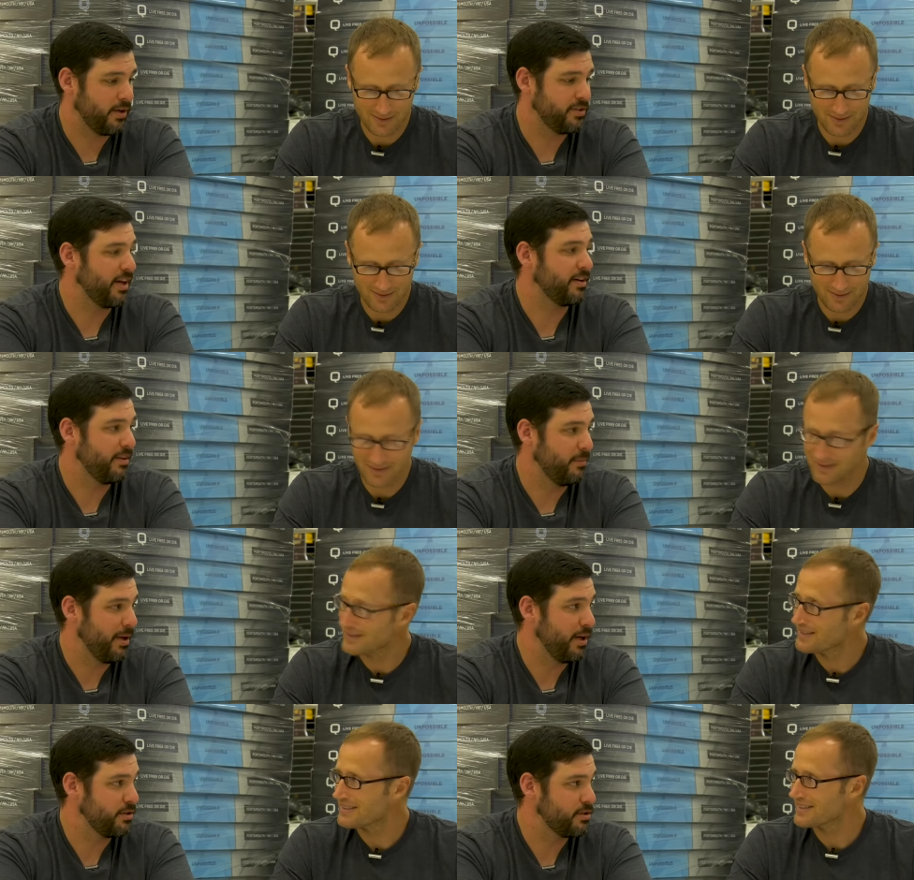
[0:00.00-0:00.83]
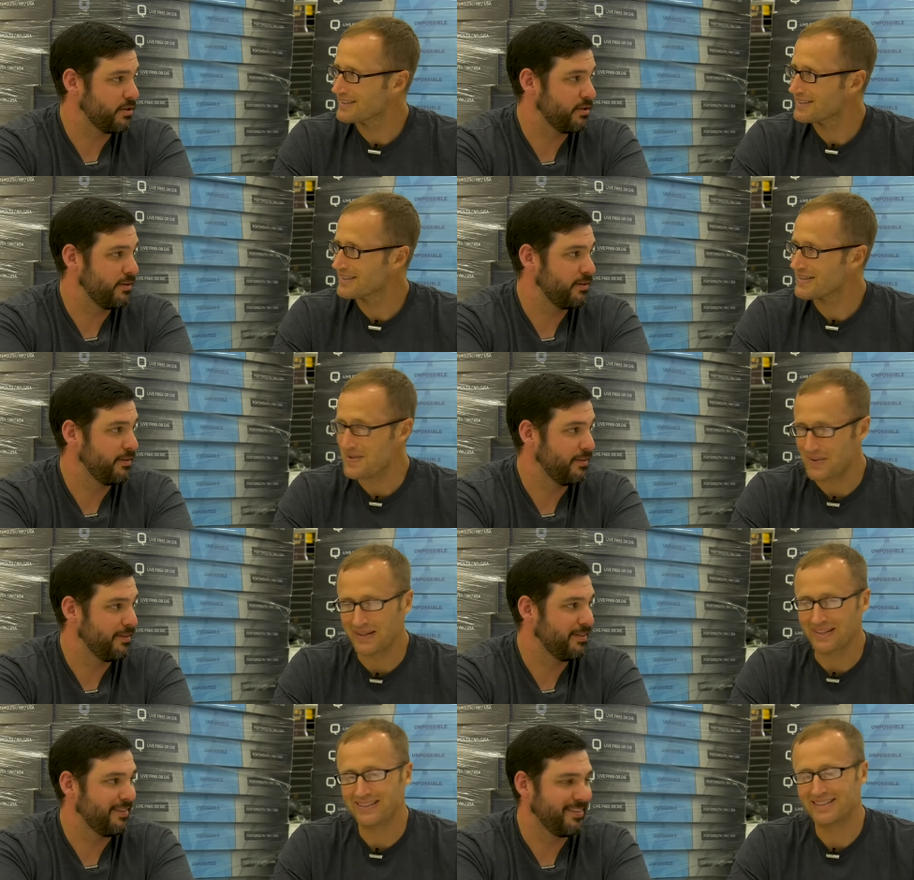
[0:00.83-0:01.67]
Speaker 1: got to talk to the manager.
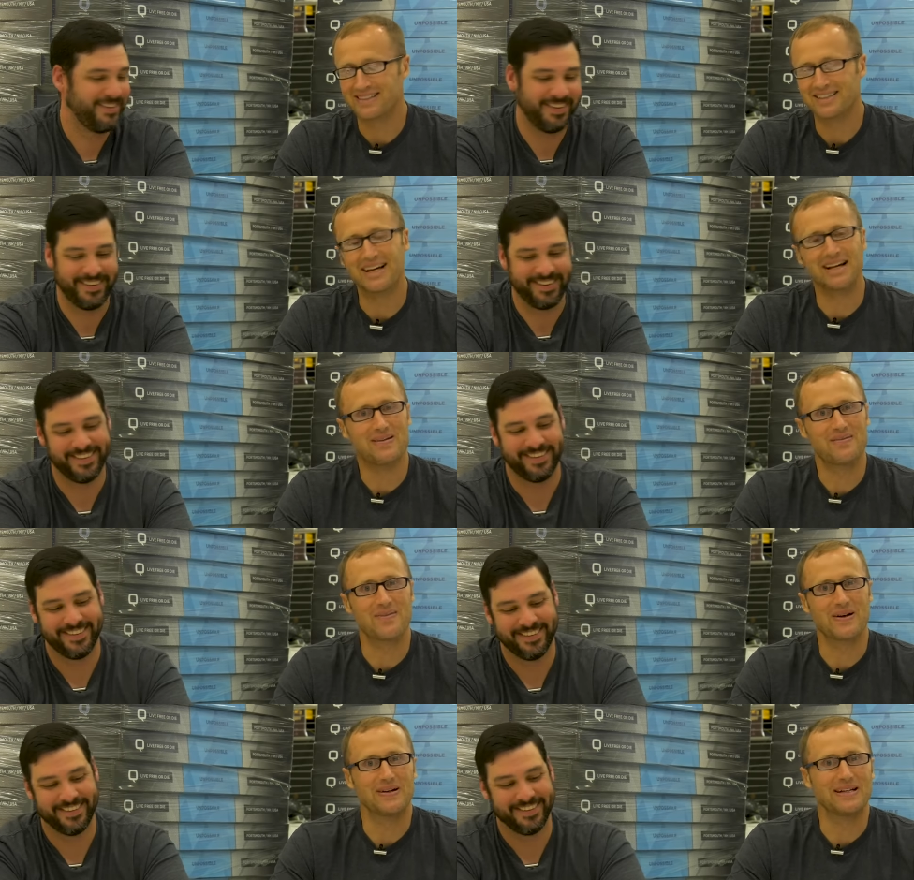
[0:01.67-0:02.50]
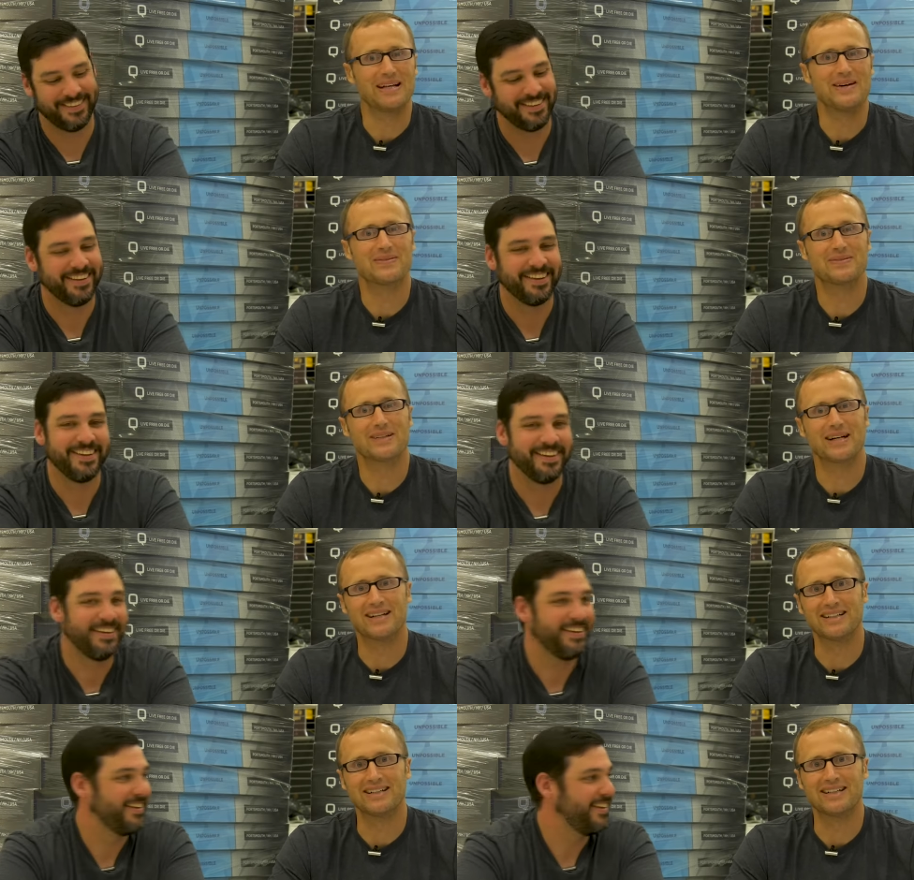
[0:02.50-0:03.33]
All right. Fair enough.
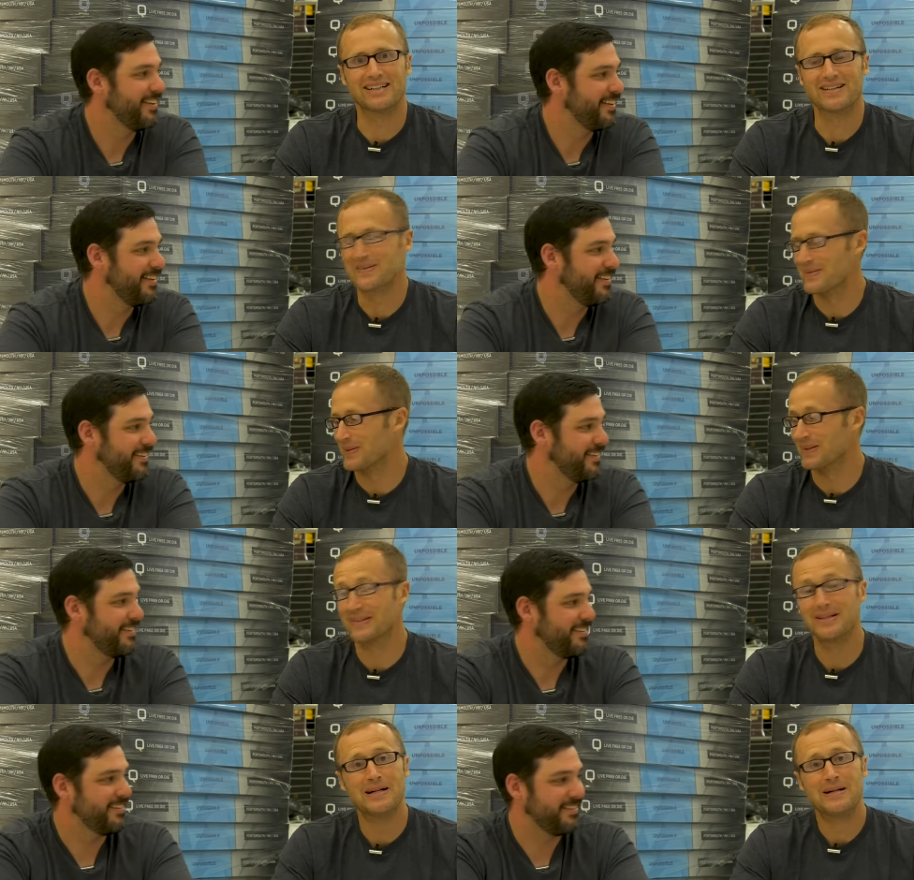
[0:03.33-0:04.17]
All right. Well.